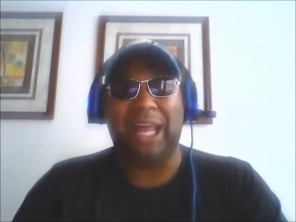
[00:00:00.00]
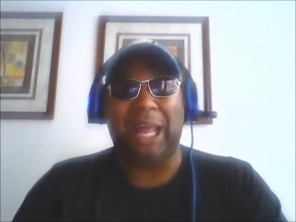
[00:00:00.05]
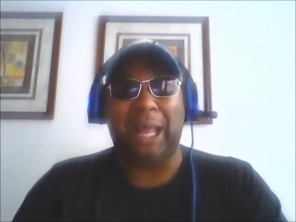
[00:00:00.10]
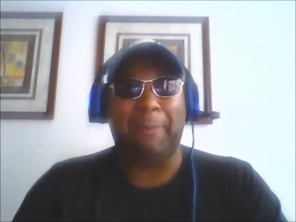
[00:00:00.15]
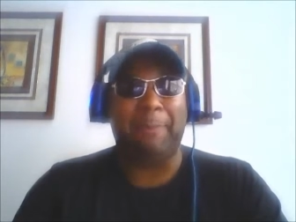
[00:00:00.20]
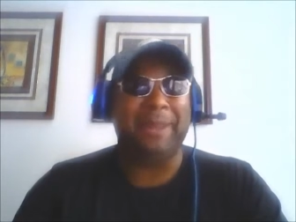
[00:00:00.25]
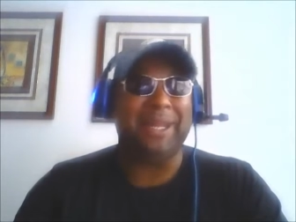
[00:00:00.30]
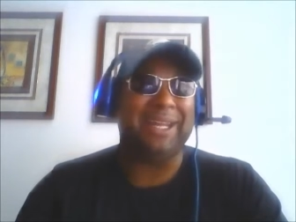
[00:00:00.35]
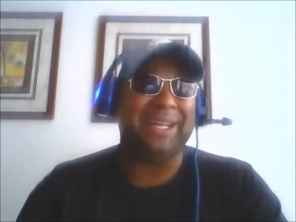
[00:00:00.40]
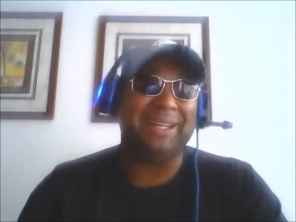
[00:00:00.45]

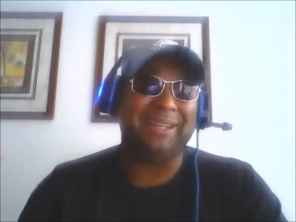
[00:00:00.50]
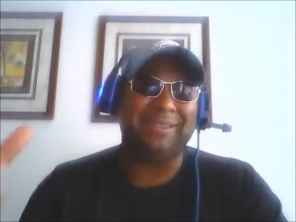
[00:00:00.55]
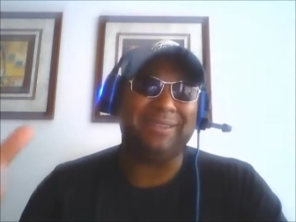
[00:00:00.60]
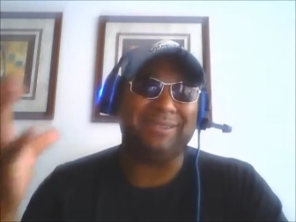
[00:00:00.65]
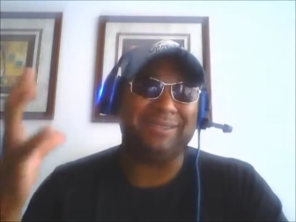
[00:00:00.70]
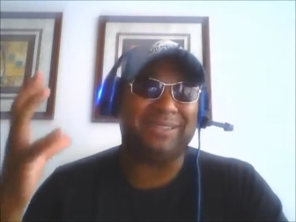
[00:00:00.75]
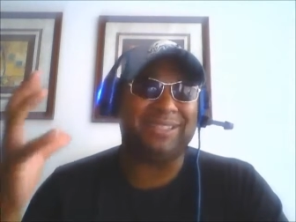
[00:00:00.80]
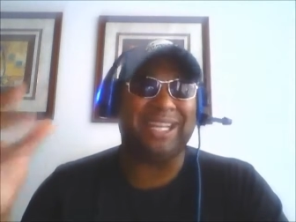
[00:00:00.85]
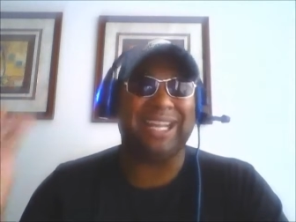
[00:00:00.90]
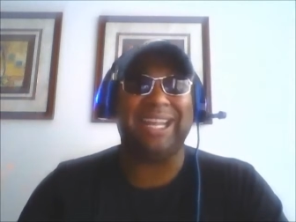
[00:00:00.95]
I mean,
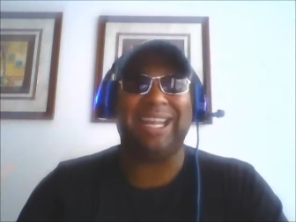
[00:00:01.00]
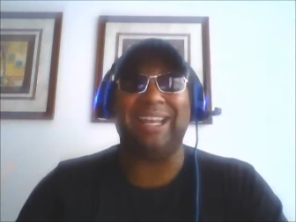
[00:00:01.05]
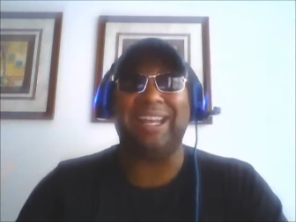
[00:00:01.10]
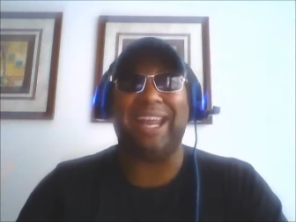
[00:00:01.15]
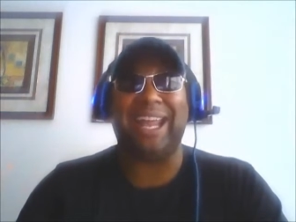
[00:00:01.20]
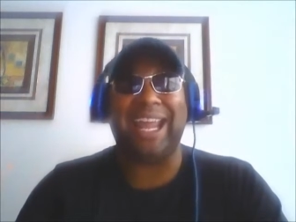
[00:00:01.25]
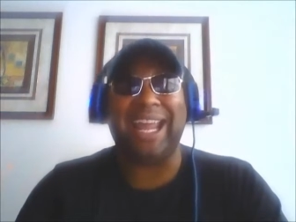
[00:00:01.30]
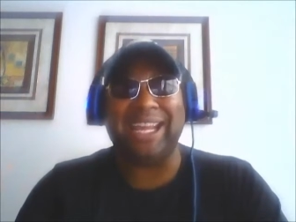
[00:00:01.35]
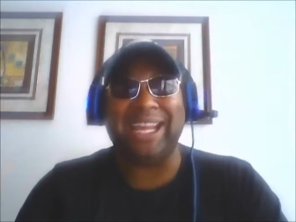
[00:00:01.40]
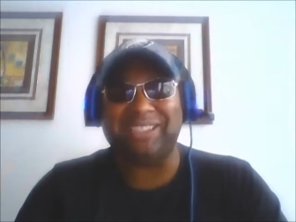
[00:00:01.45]
taking
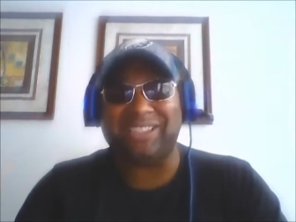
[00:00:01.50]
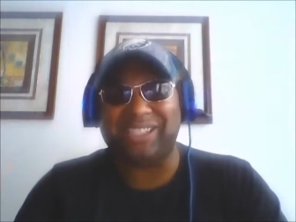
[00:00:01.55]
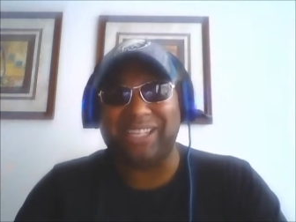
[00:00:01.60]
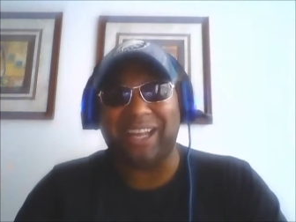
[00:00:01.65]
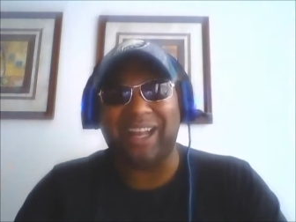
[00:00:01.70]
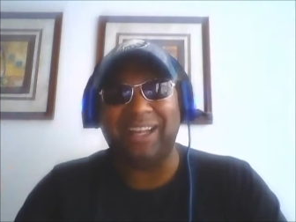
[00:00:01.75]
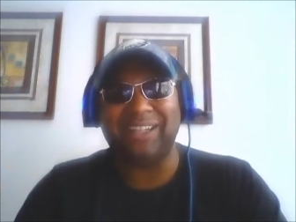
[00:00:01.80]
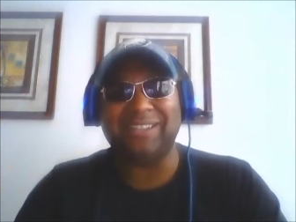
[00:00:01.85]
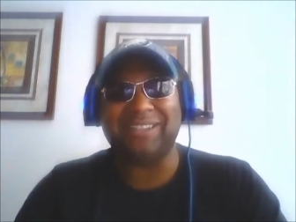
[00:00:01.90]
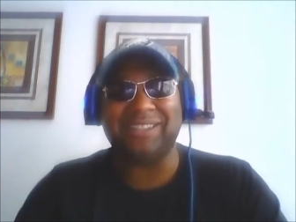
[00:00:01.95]

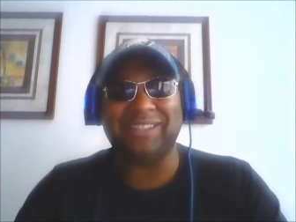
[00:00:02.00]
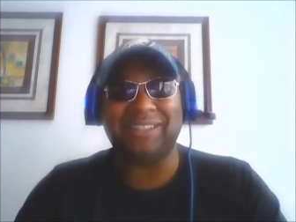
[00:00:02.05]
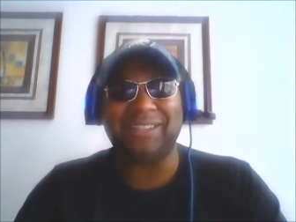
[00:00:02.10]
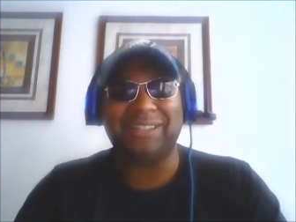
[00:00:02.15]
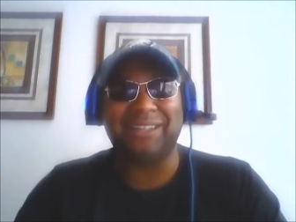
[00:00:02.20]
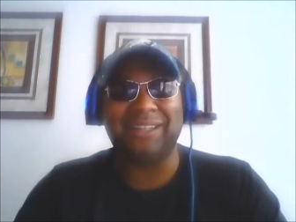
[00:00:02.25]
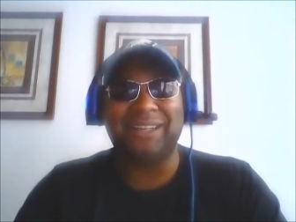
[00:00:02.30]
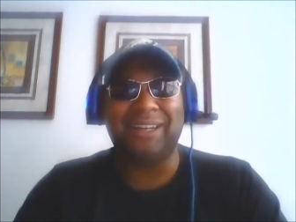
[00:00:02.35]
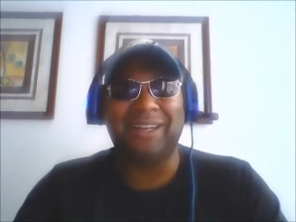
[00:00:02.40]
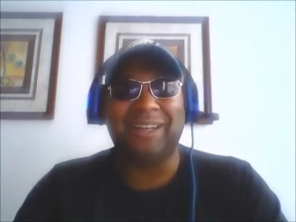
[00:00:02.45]
headshots
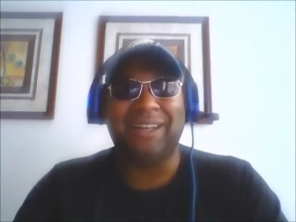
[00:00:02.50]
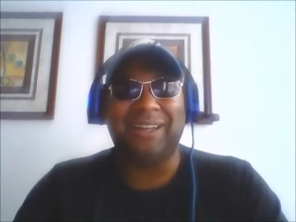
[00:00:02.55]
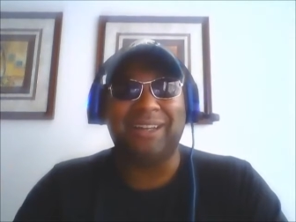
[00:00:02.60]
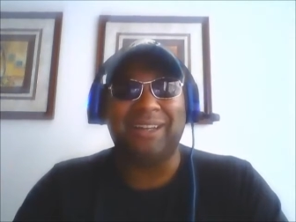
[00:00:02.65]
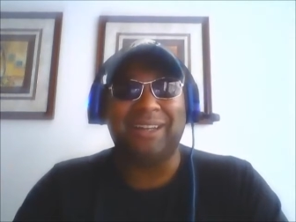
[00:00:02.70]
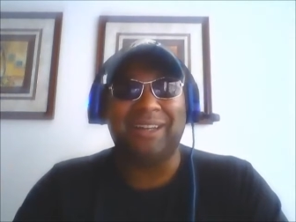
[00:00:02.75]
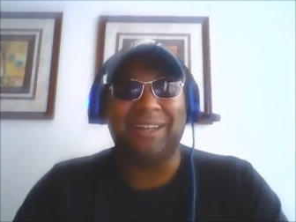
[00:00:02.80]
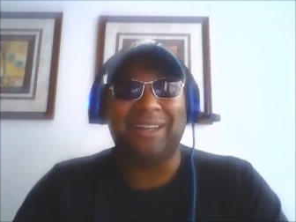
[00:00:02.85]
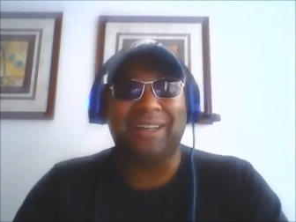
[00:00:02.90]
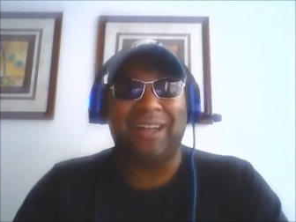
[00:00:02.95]

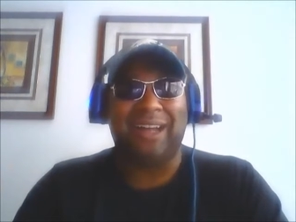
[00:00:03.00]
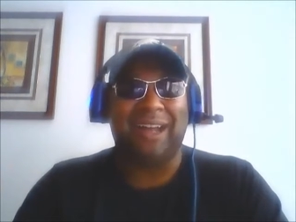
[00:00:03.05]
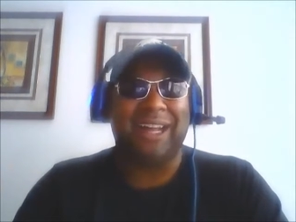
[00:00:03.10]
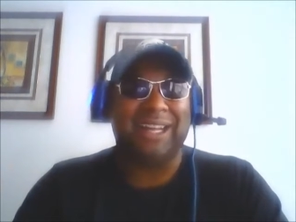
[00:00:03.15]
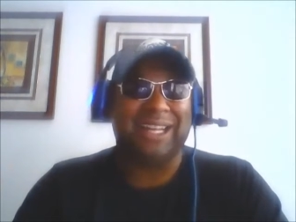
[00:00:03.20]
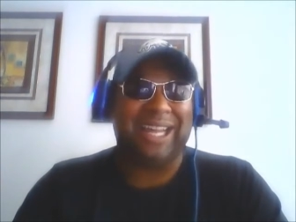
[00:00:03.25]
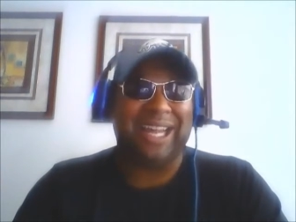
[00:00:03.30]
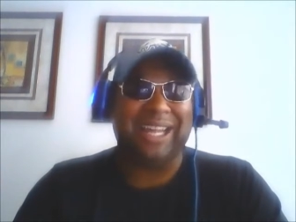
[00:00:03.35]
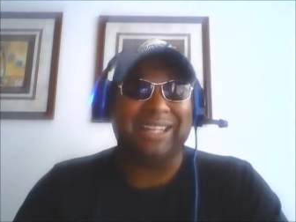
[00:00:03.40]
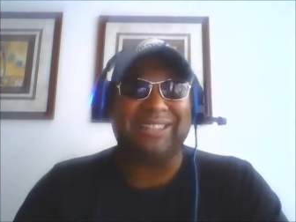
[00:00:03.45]

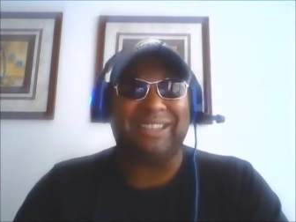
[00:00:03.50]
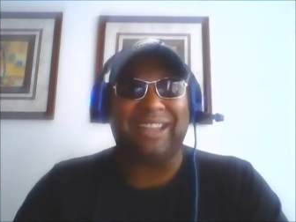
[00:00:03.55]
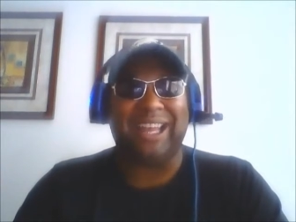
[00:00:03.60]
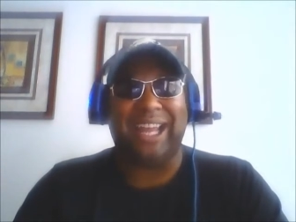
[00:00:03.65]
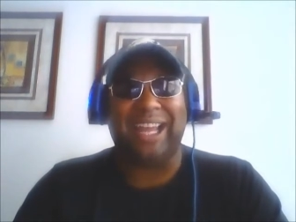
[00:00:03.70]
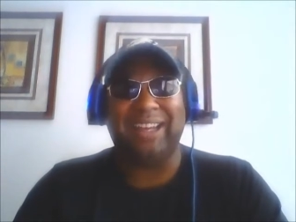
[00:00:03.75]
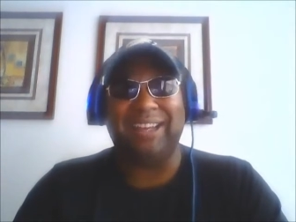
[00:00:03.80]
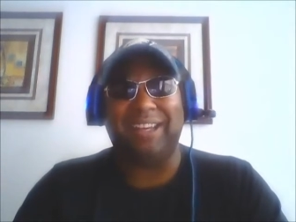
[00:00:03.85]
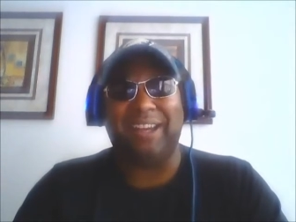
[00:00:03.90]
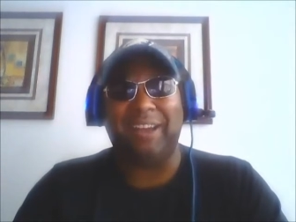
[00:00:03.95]
against
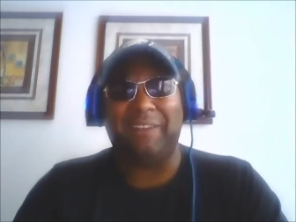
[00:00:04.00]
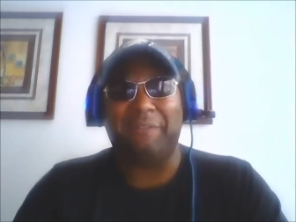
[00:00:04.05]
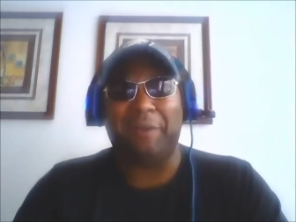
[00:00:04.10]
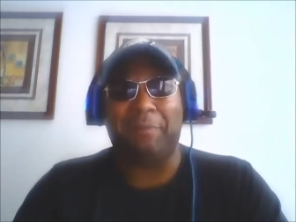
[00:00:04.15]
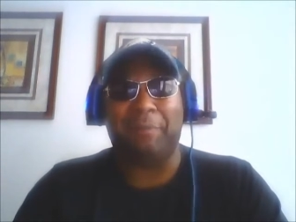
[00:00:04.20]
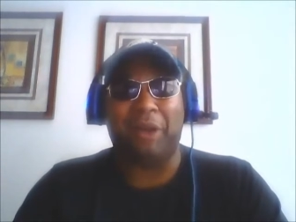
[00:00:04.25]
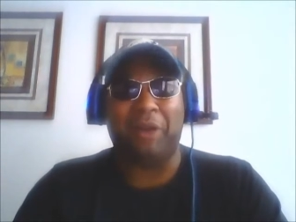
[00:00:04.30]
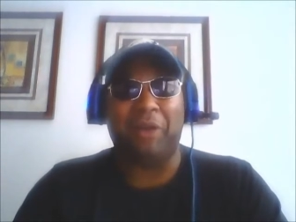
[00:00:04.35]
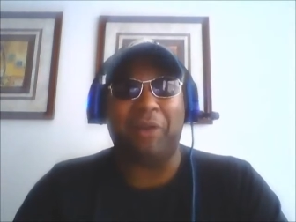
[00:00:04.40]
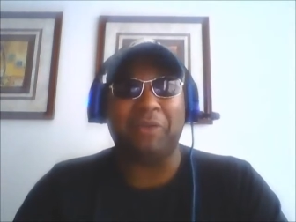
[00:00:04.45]
that Denver
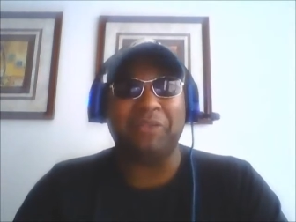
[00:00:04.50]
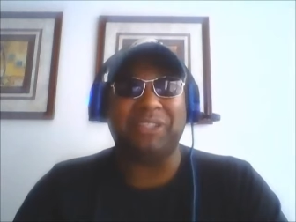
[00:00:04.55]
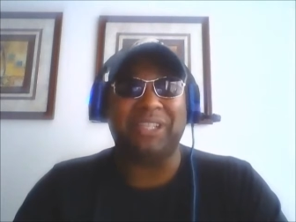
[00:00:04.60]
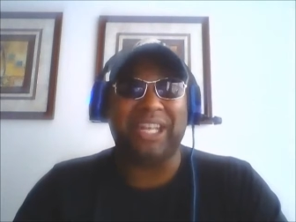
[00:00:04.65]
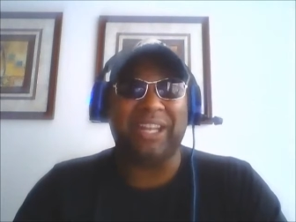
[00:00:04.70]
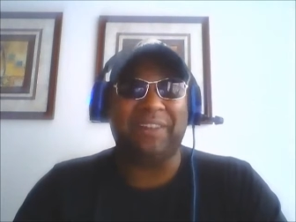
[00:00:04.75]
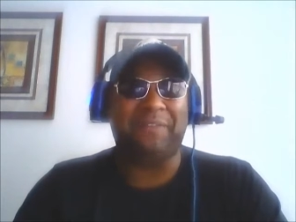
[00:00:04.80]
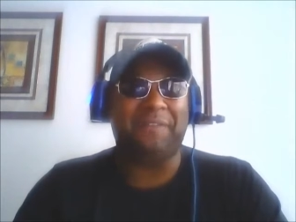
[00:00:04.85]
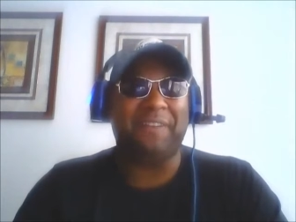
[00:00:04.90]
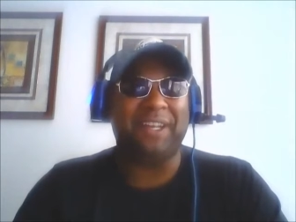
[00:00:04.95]
Broncos
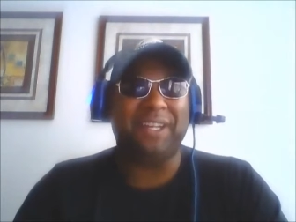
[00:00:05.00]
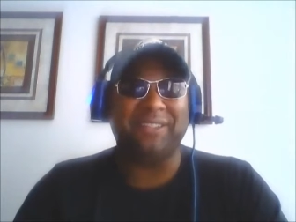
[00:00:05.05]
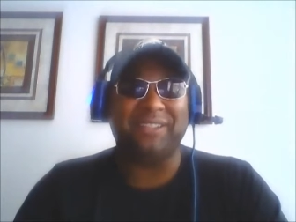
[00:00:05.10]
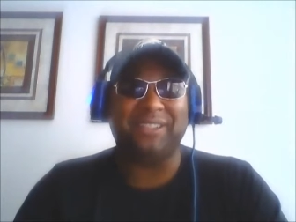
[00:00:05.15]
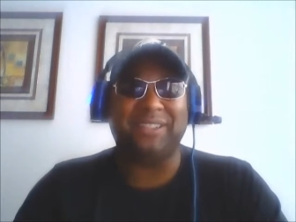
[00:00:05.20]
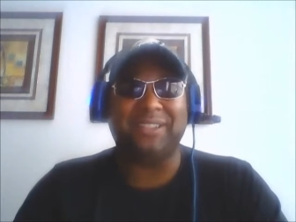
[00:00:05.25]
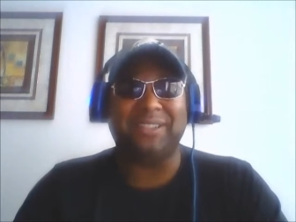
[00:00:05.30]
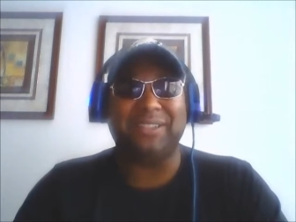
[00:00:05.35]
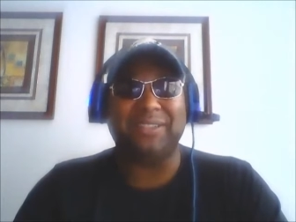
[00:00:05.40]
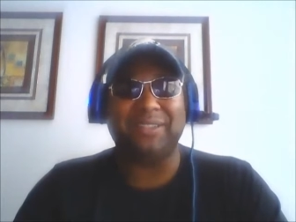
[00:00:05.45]

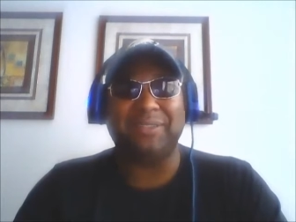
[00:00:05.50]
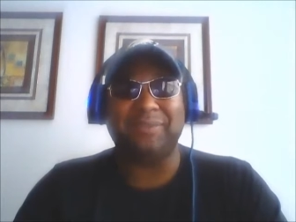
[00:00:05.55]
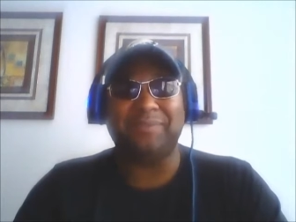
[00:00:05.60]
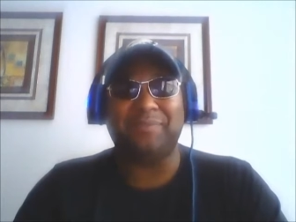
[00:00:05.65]
defense.